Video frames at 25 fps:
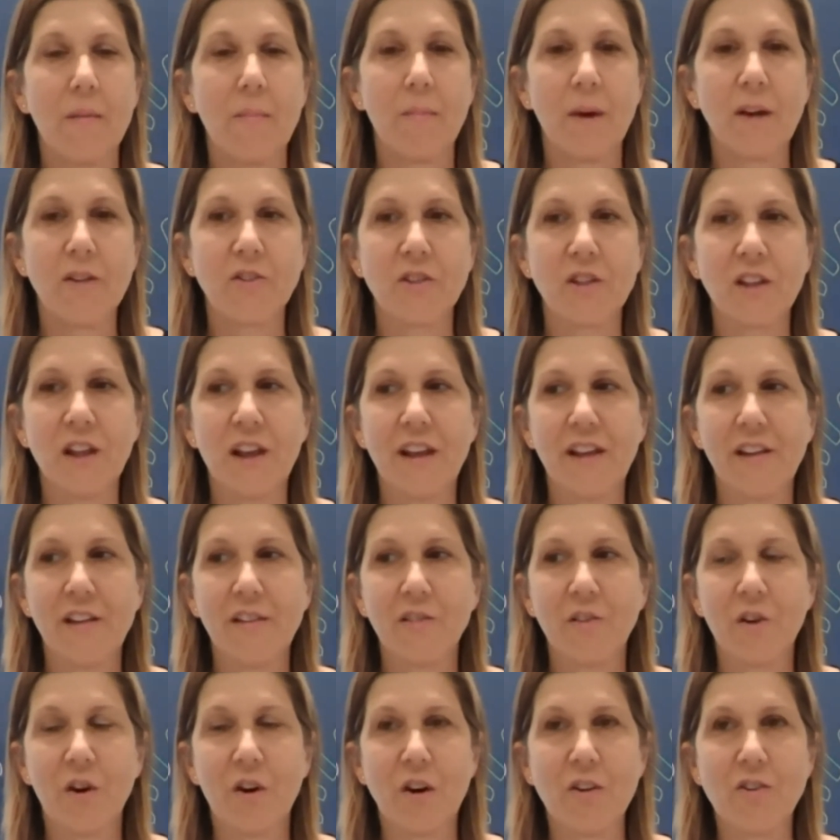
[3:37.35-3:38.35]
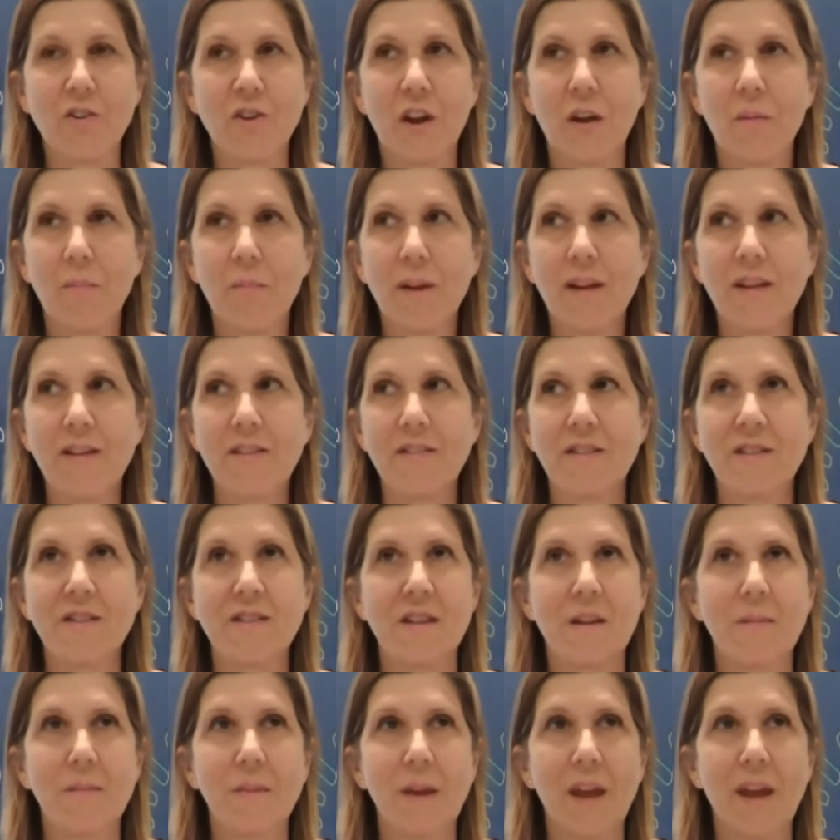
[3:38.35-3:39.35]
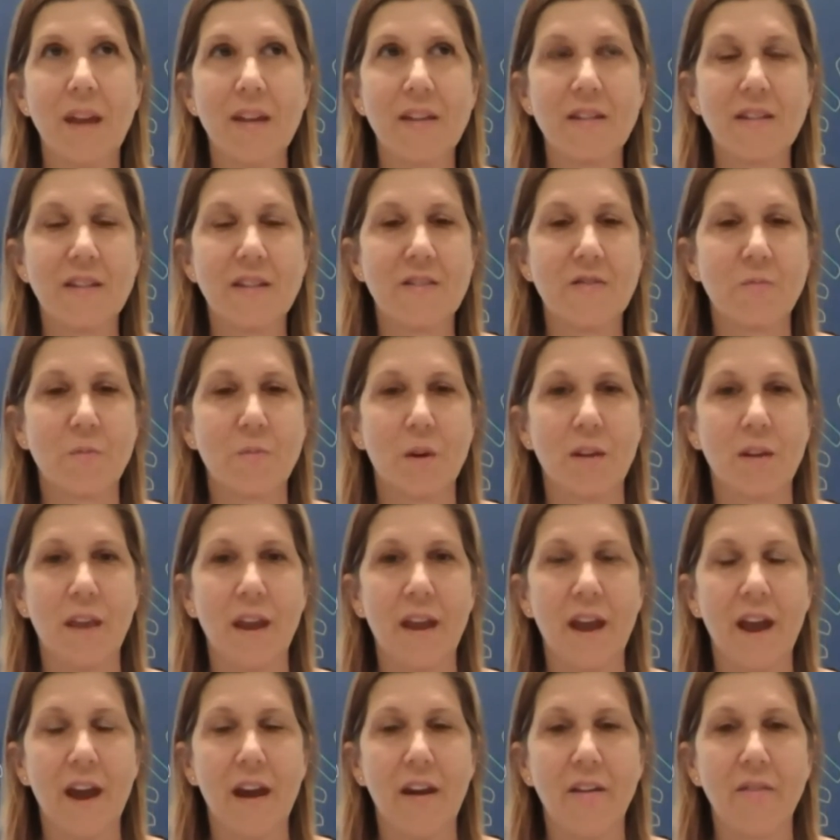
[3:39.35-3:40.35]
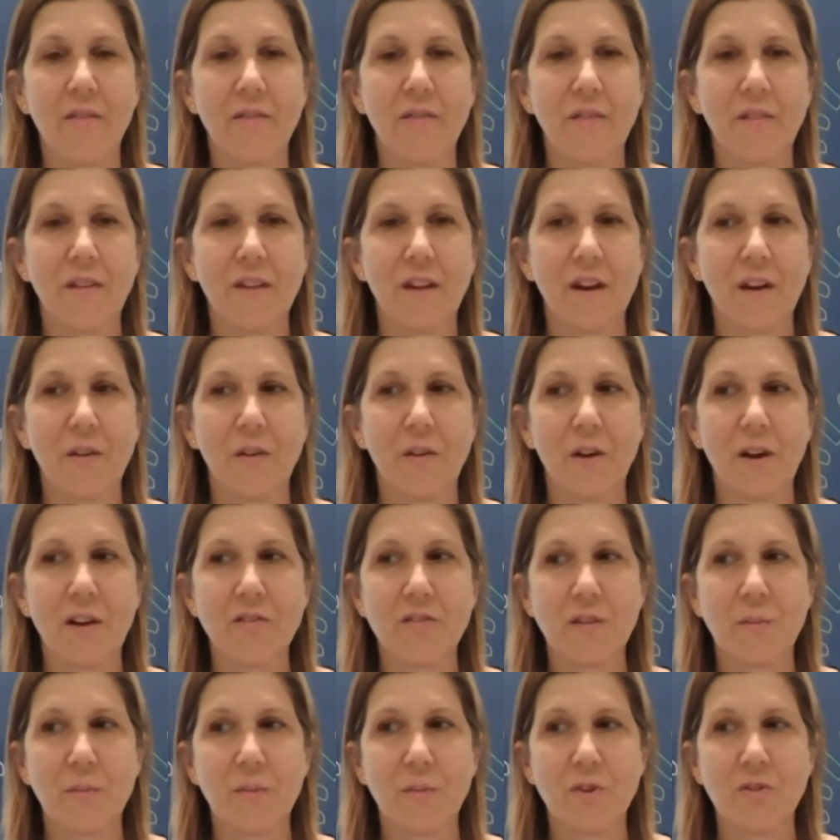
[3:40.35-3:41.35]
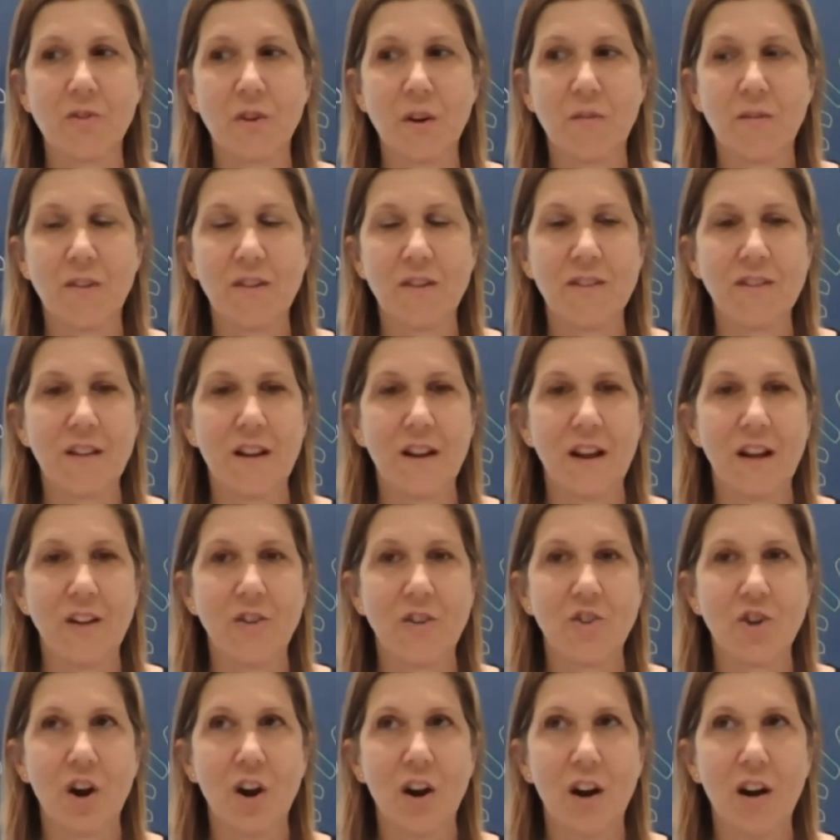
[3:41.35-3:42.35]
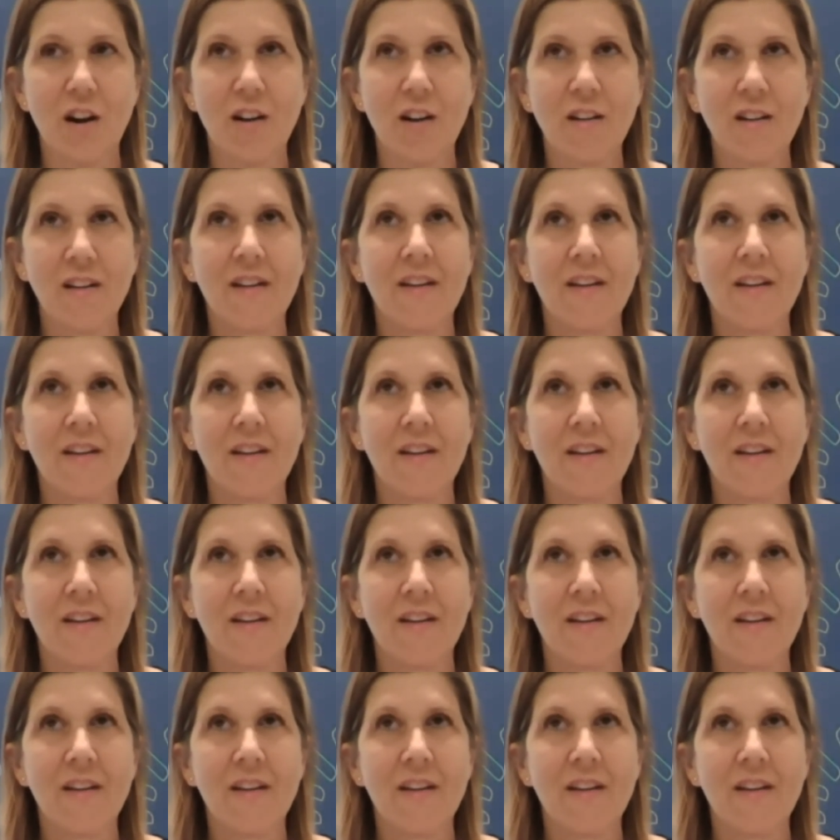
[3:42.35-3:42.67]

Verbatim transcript: much like large companies in some cases where they have you know customer service and hr